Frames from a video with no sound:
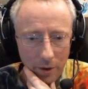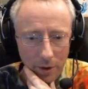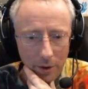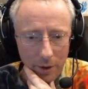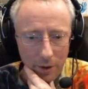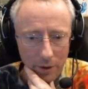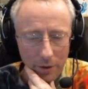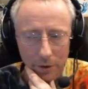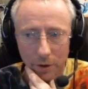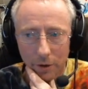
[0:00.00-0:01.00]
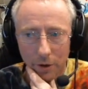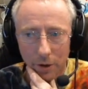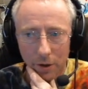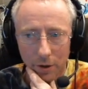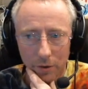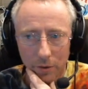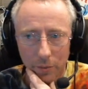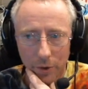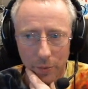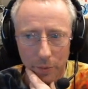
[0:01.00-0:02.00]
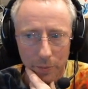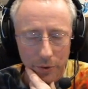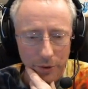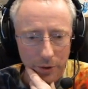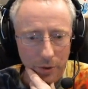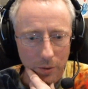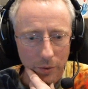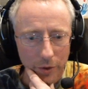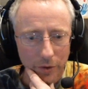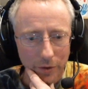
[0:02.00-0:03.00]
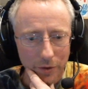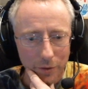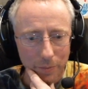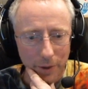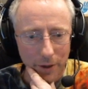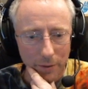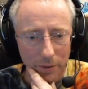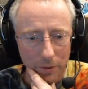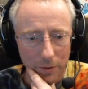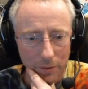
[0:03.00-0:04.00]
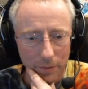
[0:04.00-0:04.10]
And under Jargoggle, we will put the Golden Spiral.